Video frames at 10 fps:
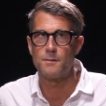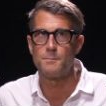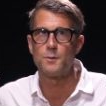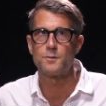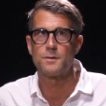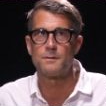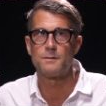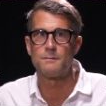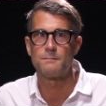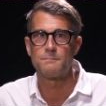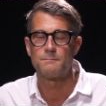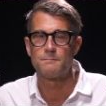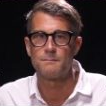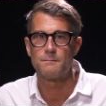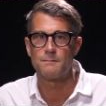emotional
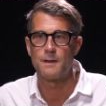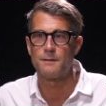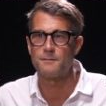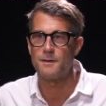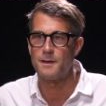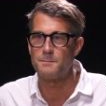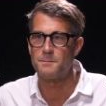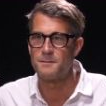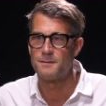landscape